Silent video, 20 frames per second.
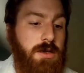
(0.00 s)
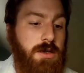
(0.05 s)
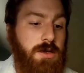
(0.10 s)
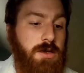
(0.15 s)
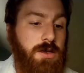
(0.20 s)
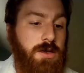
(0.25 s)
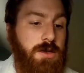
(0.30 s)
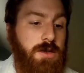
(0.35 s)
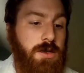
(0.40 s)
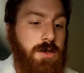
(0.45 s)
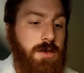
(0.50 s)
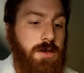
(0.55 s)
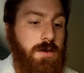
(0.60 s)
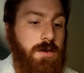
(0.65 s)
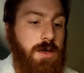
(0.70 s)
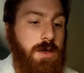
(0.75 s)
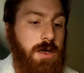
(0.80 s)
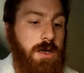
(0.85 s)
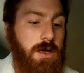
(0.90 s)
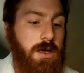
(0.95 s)
So,
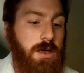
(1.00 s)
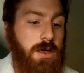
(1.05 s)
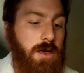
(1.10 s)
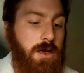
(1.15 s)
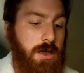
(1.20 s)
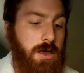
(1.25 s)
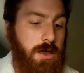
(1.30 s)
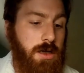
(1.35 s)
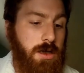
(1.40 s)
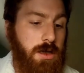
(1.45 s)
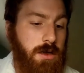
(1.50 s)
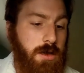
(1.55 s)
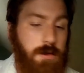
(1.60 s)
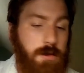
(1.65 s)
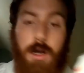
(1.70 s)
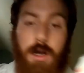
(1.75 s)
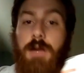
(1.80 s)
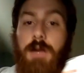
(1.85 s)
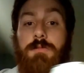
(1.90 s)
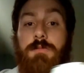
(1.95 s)
all
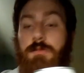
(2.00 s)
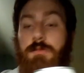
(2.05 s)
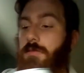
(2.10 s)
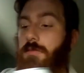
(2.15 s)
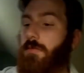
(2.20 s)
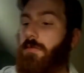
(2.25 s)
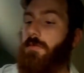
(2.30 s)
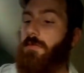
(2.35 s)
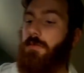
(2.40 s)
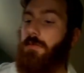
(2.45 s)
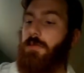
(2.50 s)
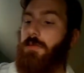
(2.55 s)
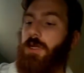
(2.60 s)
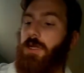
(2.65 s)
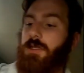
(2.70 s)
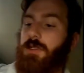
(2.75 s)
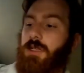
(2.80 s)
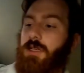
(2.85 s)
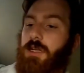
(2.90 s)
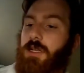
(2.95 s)
right,
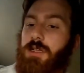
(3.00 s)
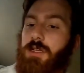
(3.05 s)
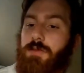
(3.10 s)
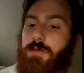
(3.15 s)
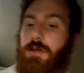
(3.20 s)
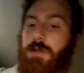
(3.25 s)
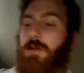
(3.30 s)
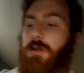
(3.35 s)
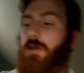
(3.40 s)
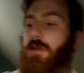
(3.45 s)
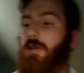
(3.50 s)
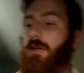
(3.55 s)
let's get into it.